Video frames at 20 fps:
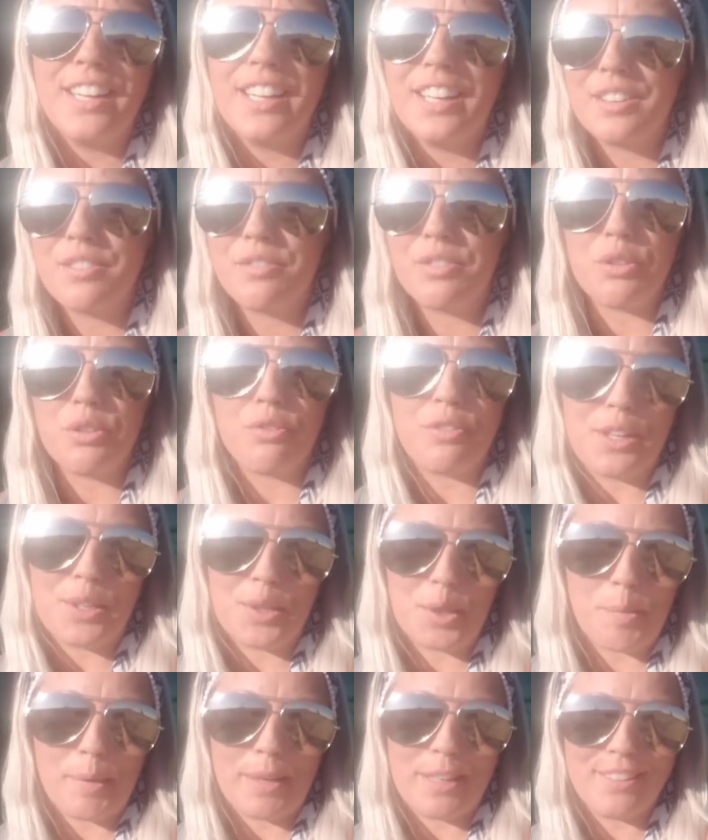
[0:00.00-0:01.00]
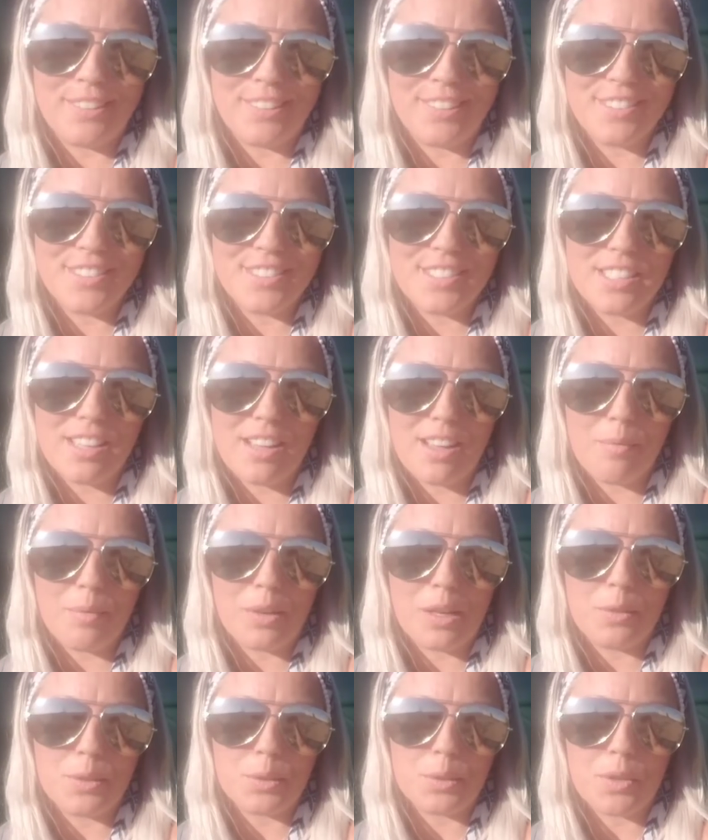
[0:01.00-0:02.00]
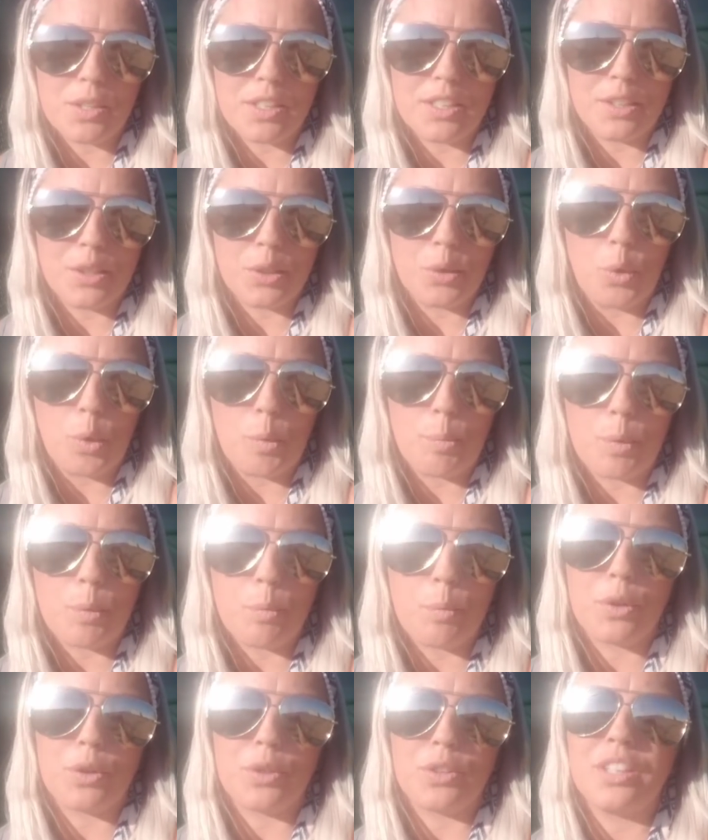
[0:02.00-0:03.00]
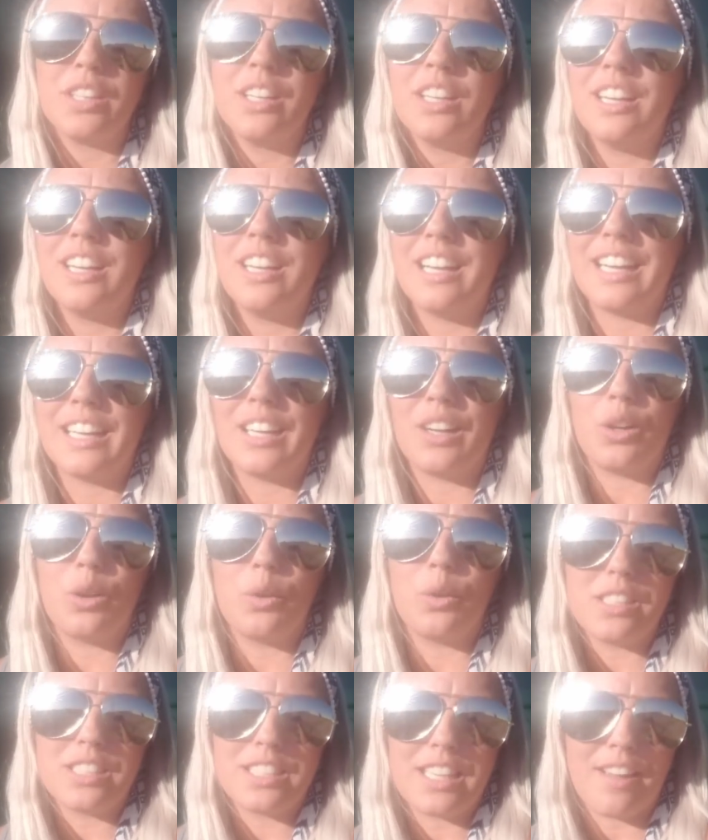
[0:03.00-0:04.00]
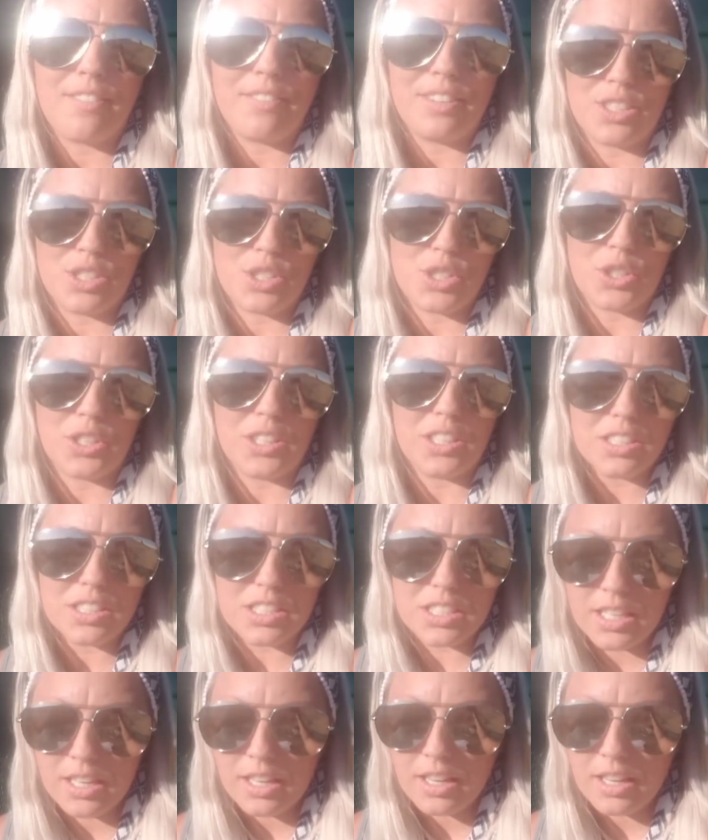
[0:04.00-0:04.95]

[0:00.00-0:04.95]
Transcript: a few fender benders when I was working in the corporate world, I always have insurance.